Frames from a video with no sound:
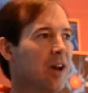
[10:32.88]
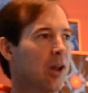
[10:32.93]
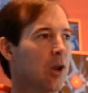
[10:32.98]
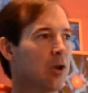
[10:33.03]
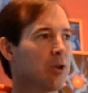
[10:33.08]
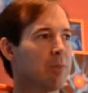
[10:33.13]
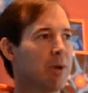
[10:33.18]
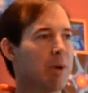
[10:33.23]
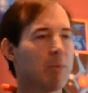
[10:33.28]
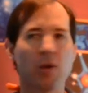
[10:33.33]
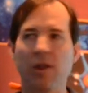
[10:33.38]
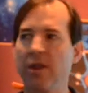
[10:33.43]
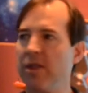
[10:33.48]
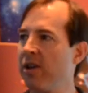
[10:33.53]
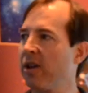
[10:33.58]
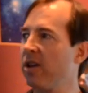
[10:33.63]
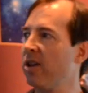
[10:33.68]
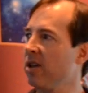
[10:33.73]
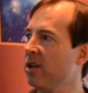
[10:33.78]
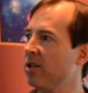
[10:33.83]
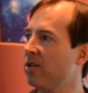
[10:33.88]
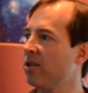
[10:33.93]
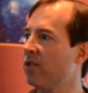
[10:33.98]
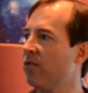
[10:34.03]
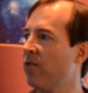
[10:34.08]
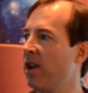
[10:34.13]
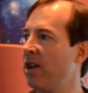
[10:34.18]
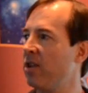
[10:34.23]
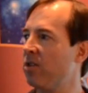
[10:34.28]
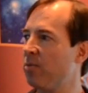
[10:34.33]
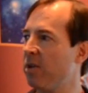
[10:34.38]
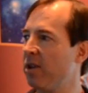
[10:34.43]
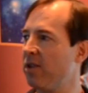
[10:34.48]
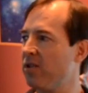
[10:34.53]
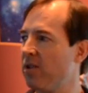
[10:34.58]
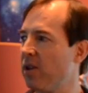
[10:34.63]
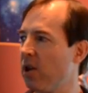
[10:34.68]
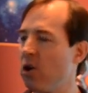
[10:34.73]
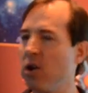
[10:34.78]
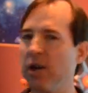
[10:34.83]
A lot of people are thinking it's advanced, but
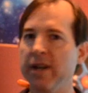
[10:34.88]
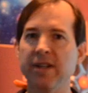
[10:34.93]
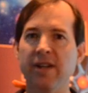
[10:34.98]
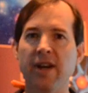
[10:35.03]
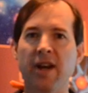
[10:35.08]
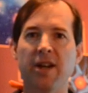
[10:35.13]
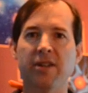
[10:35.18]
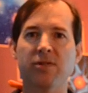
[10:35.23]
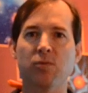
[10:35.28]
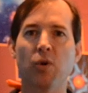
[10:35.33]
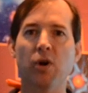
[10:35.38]
it's still early days.